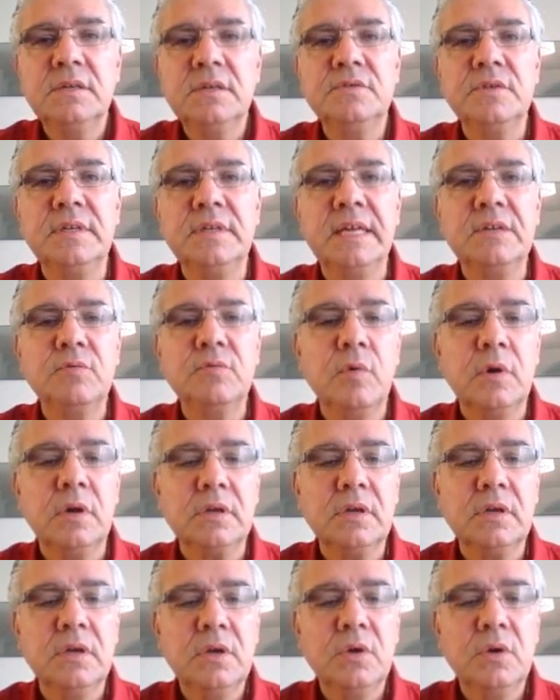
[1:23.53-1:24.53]
the
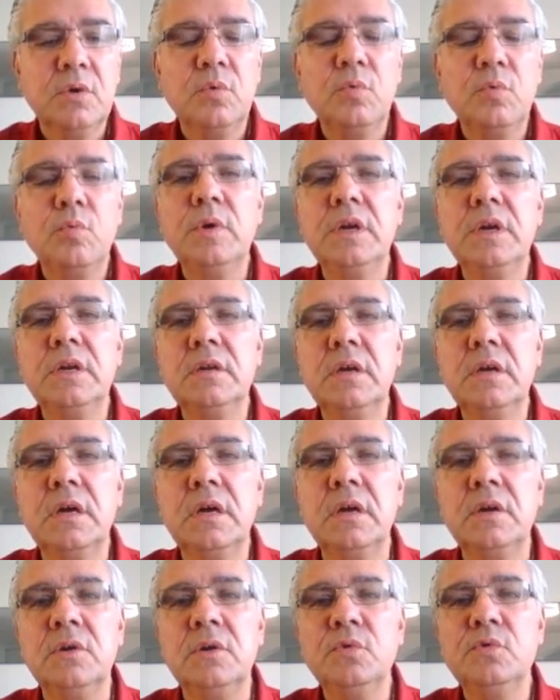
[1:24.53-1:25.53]
network will
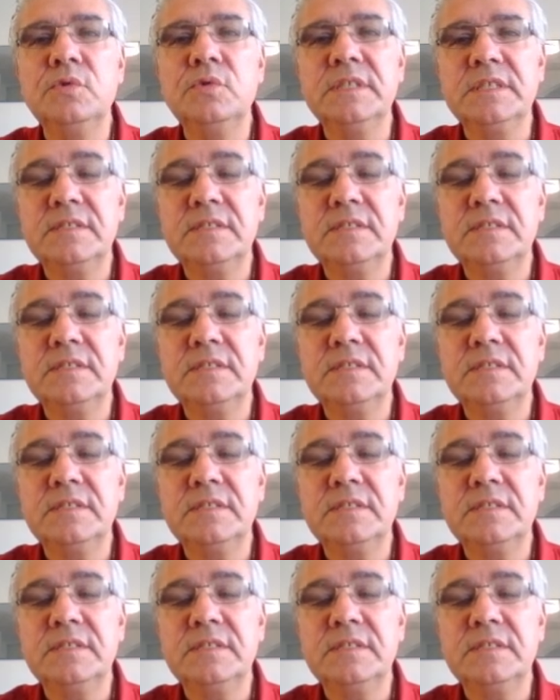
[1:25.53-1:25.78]
lose